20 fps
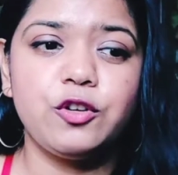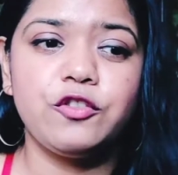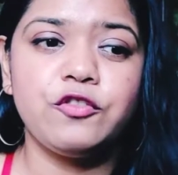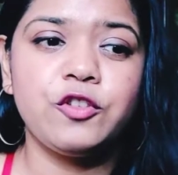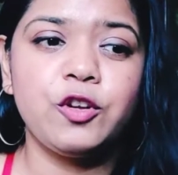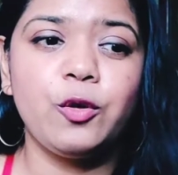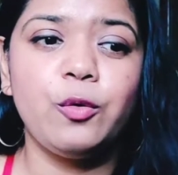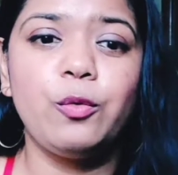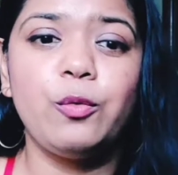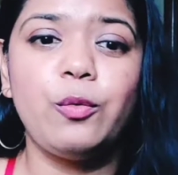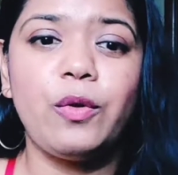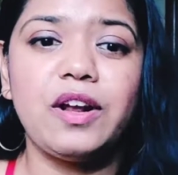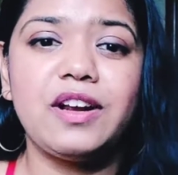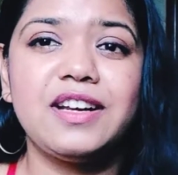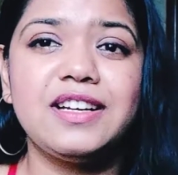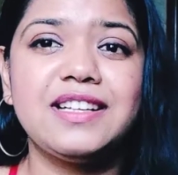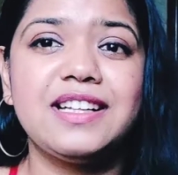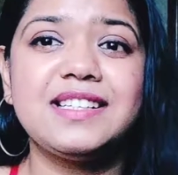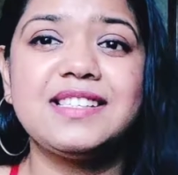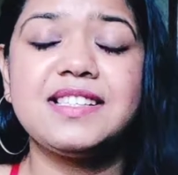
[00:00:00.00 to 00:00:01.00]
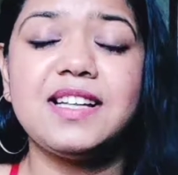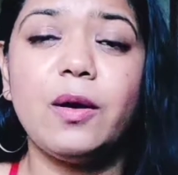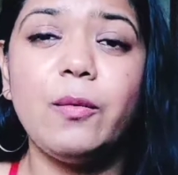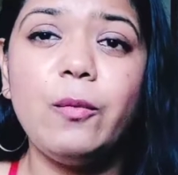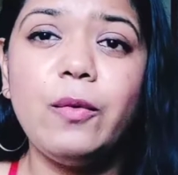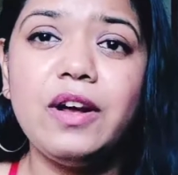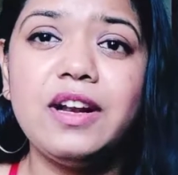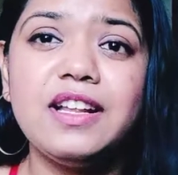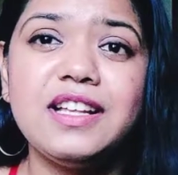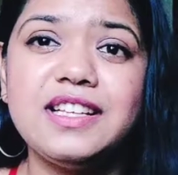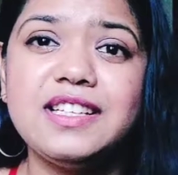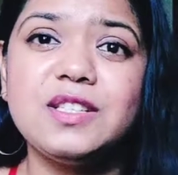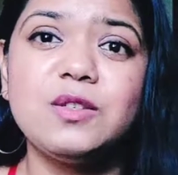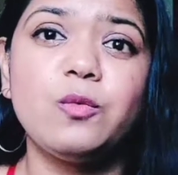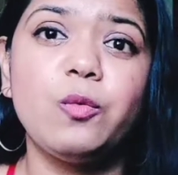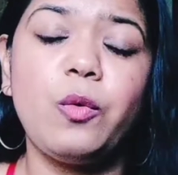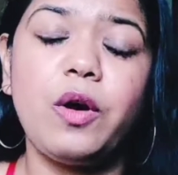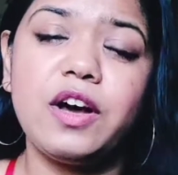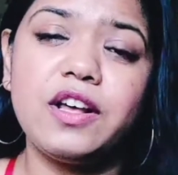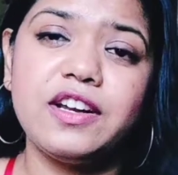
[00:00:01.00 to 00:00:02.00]
or if you're worried that someone is
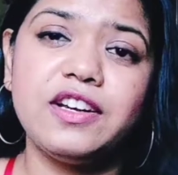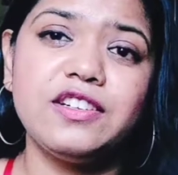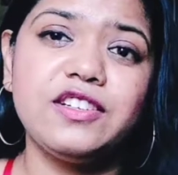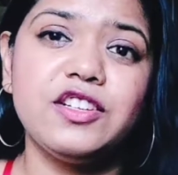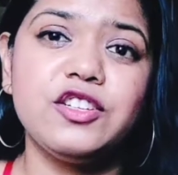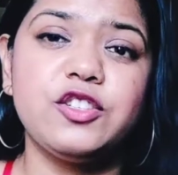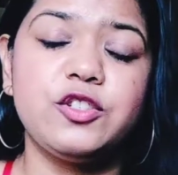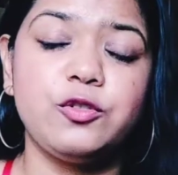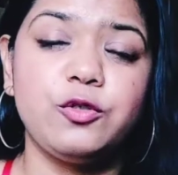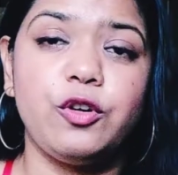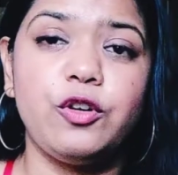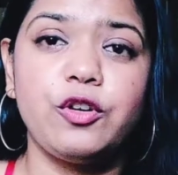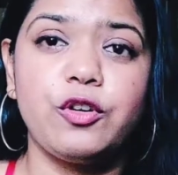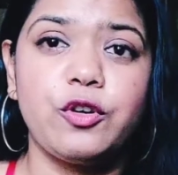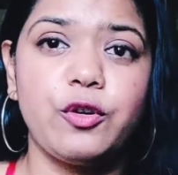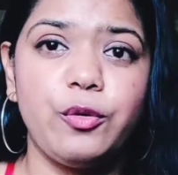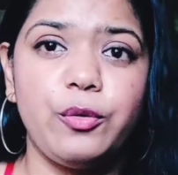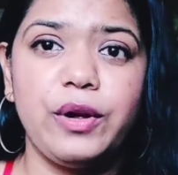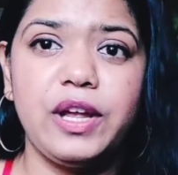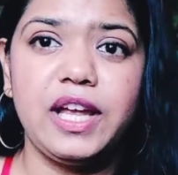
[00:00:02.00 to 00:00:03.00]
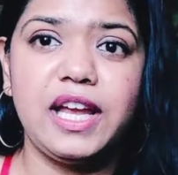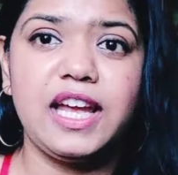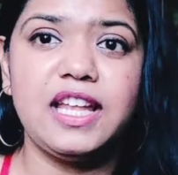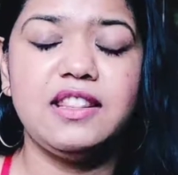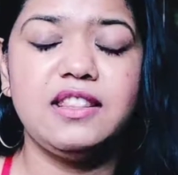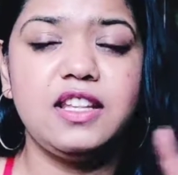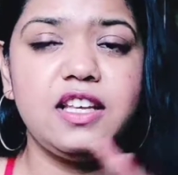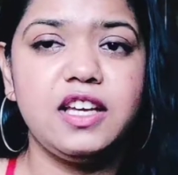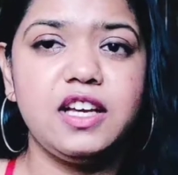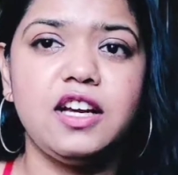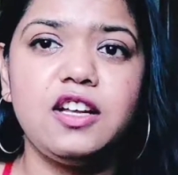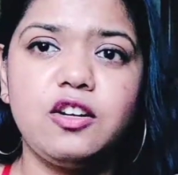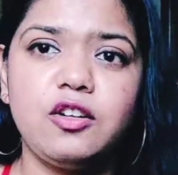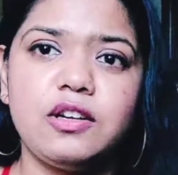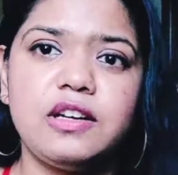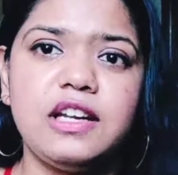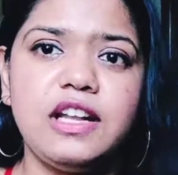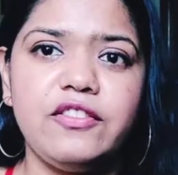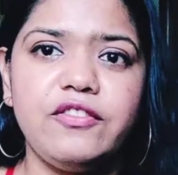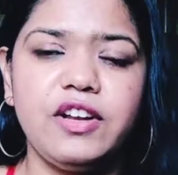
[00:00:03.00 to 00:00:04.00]
worried that you're growing and they are
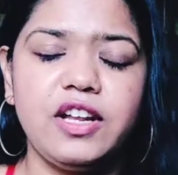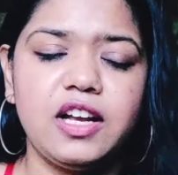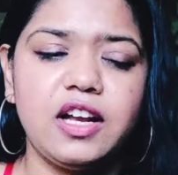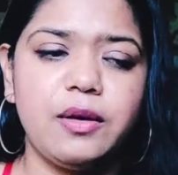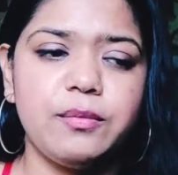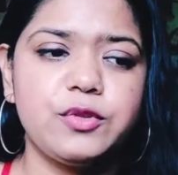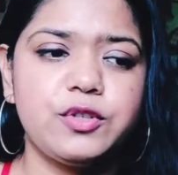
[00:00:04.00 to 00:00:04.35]
not leveling up